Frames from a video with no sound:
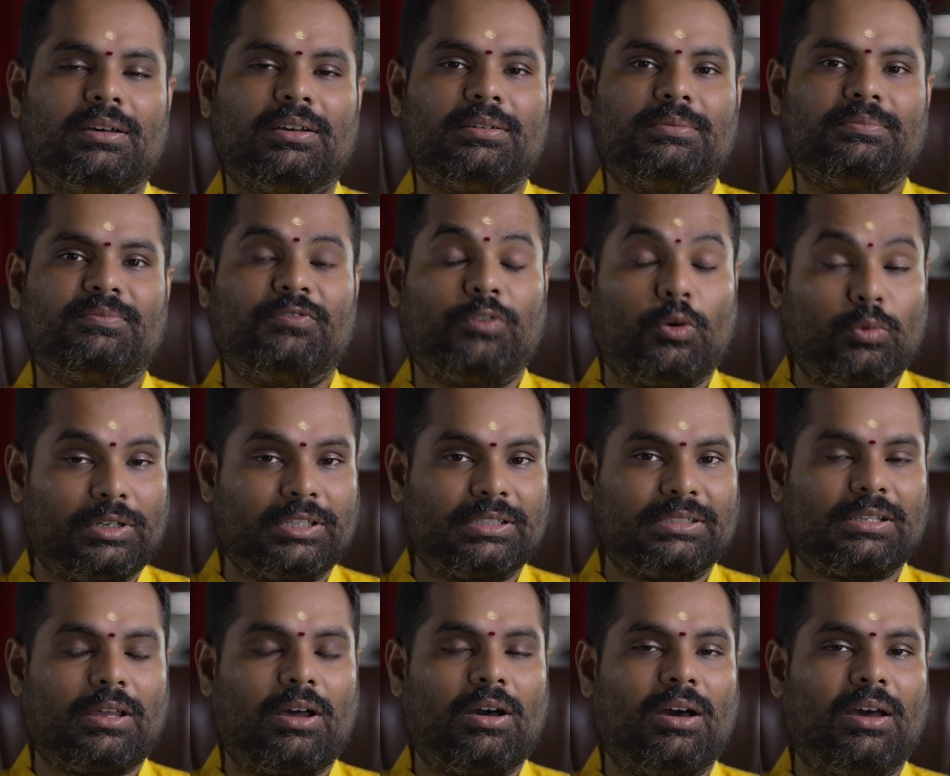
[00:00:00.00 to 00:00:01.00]
focus
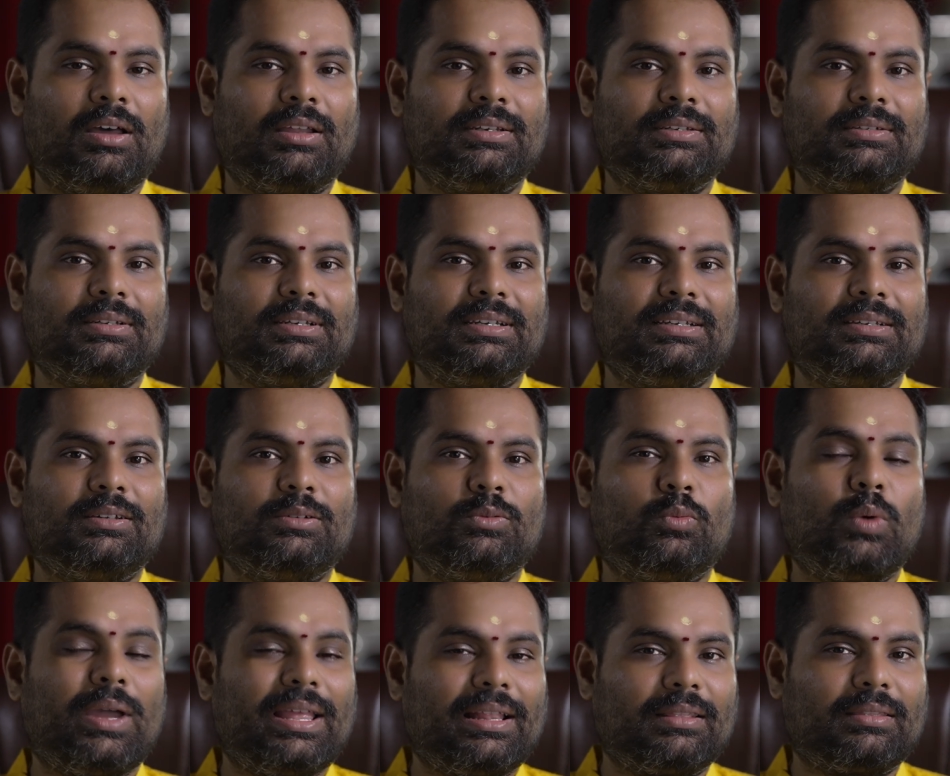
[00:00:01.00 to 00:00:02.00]
on
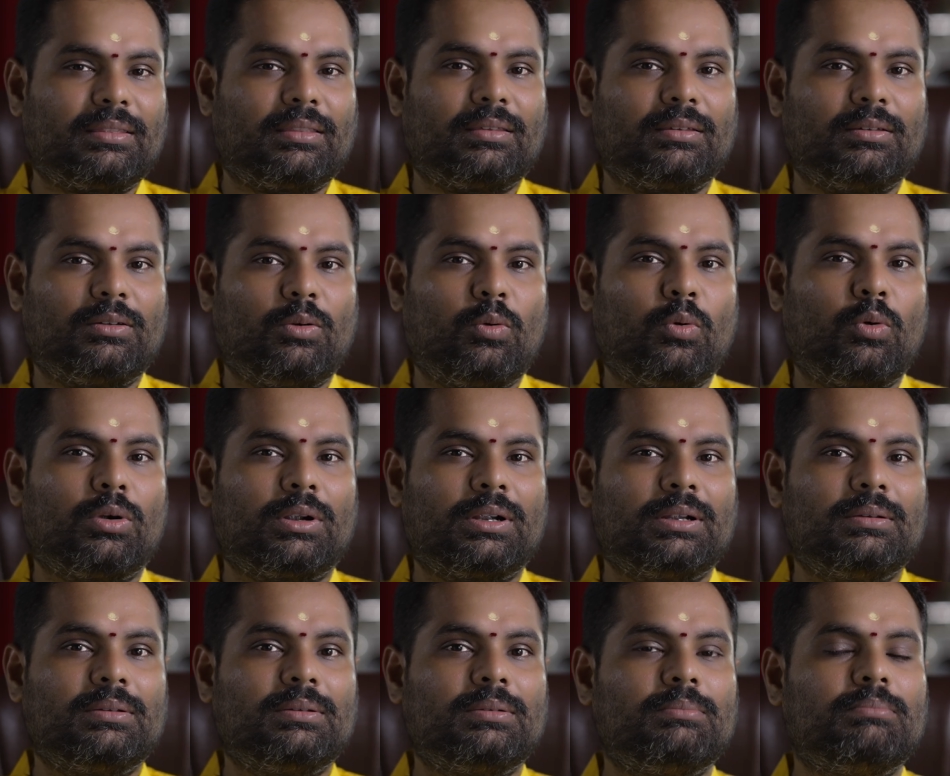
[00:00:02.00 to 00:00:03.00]
wealth or
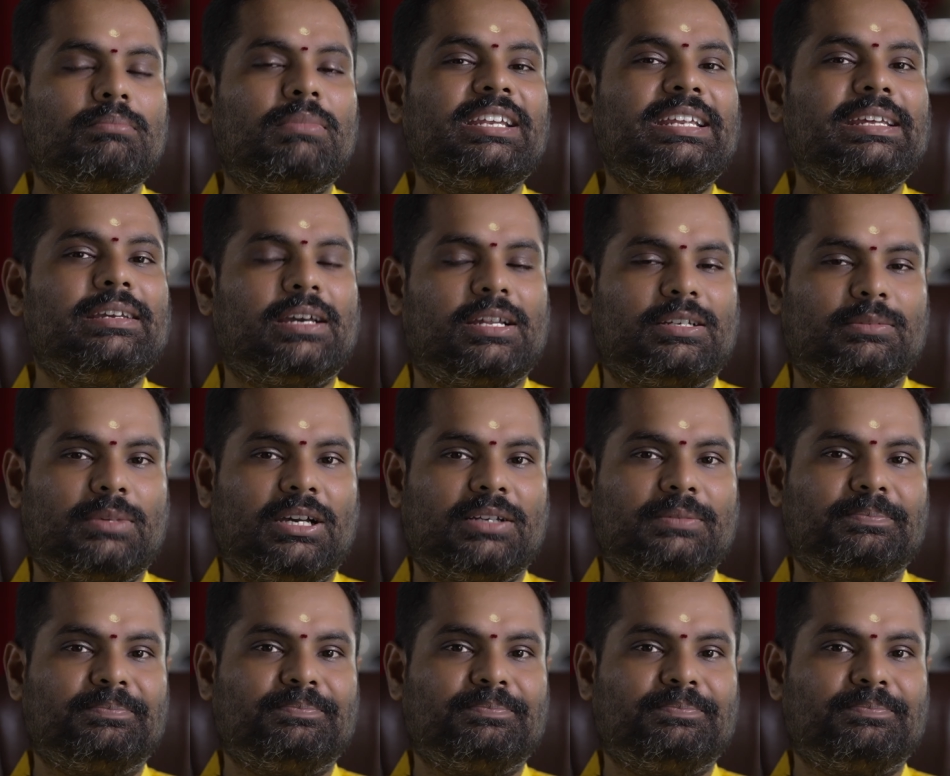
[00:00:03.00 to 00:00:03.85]
money karma